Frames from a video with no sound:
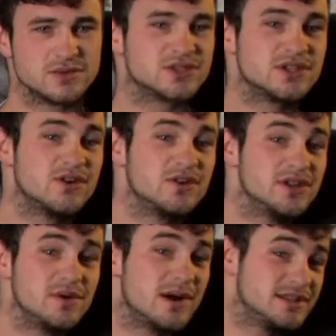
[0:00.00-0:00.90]
"So
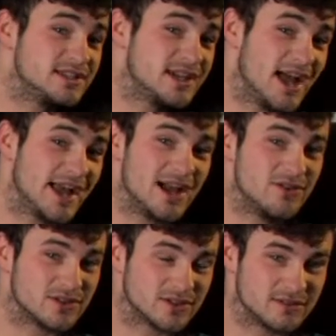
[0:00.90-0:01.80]
you wanted to hang
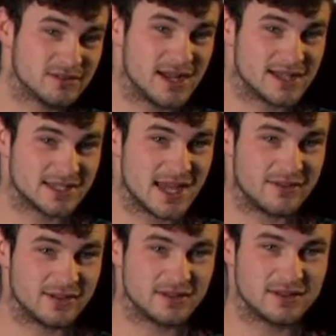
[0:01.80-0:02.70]
out?" asked
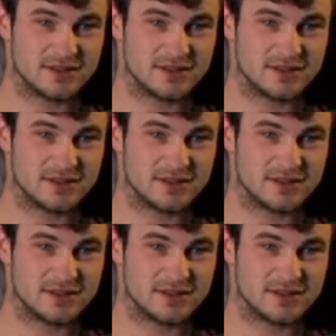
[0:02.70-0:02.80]
Kevin.